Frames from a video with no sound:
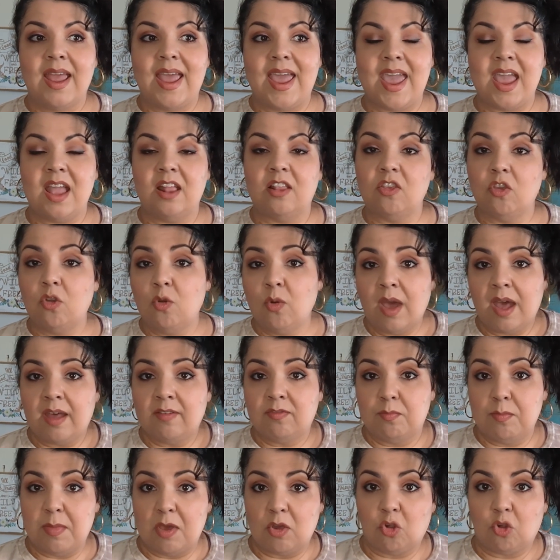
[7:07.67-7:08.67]
and you
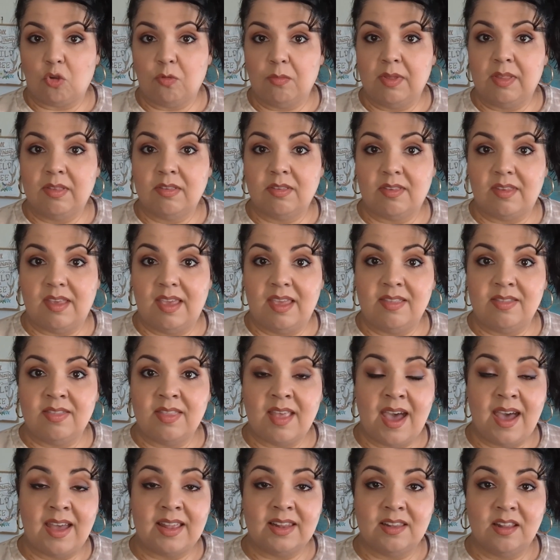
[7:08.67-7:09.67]
have measurements in
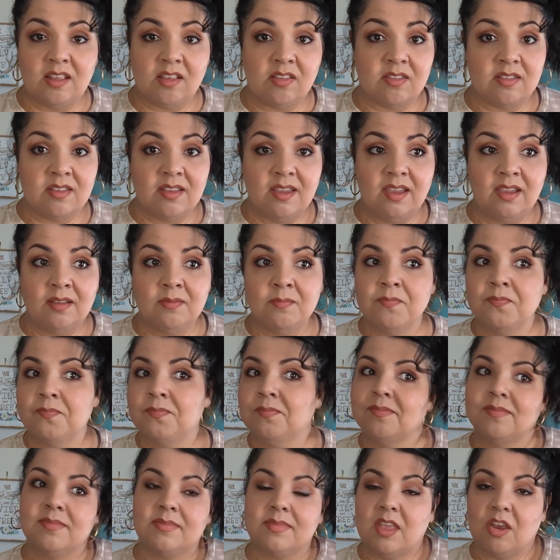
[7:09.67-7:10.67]
that listing,
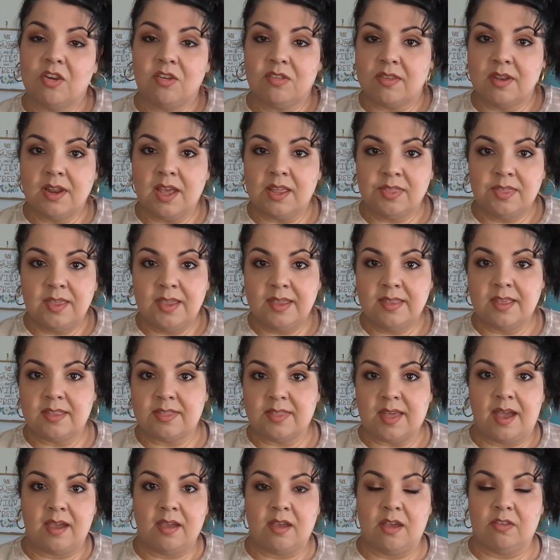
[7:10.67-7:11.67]
there's nothing that
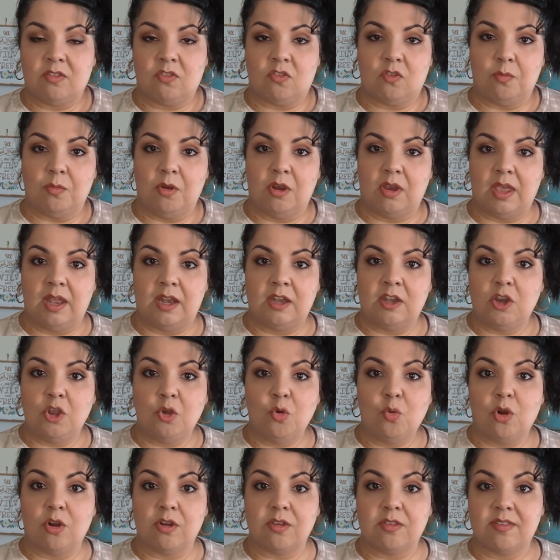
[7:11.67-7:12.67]
that customer can
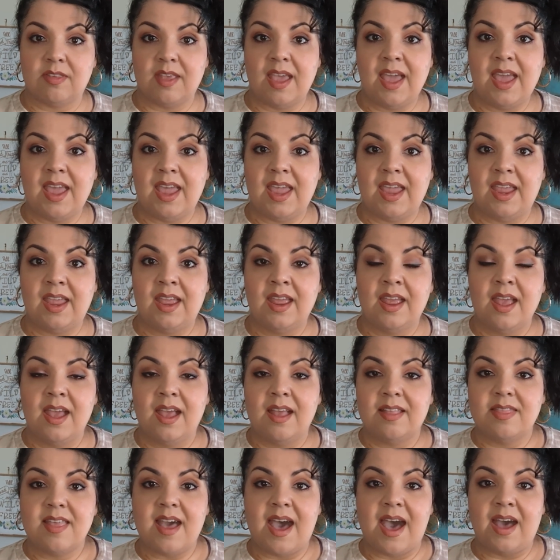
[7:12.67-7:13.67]
do or say
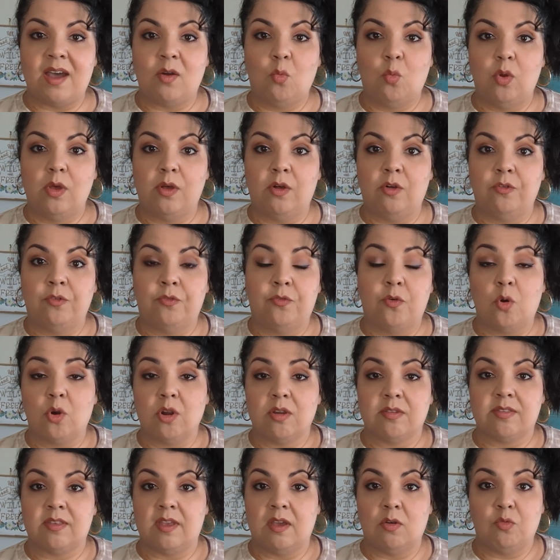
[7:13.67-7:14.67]
that will
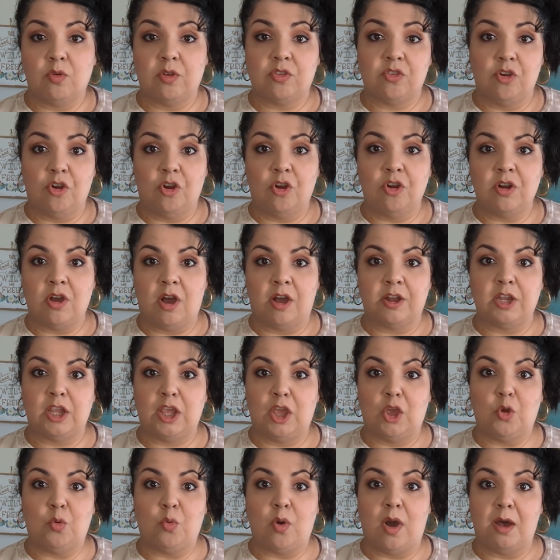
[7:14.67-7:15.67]
force a return on
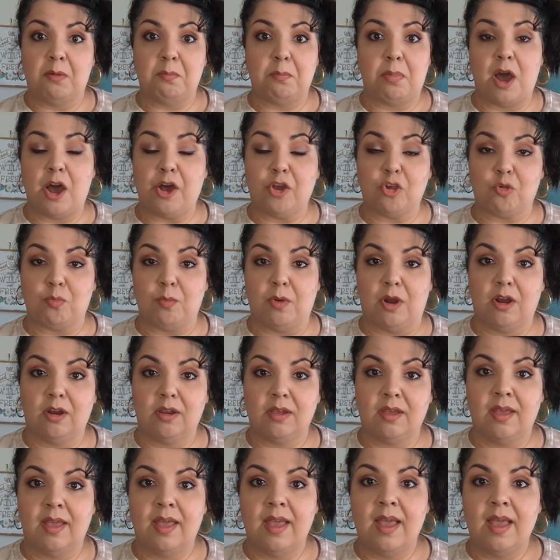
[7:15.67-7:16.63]
you on Poshmark.